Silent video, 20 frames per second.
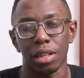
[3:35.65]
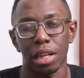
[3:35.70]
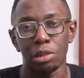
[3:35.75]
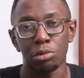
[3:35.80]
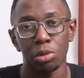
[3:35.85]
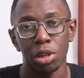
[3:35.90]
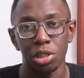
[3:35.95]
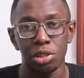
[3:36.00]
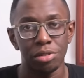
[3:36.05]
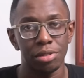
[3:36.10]
I
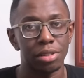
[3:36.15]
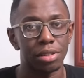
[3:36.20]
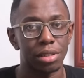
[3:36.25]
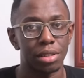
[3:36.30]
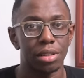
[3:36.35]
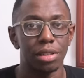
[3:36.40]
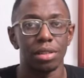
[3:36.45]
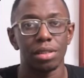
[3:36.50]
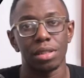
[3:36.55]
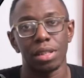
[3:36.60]
want you to
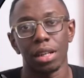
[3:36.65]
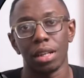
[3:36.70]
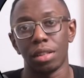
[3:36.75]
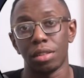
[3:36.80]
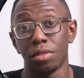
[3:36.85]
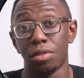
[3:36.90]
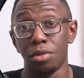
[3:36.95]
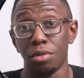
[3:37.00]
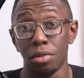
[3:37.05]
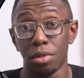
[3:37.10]
understand a few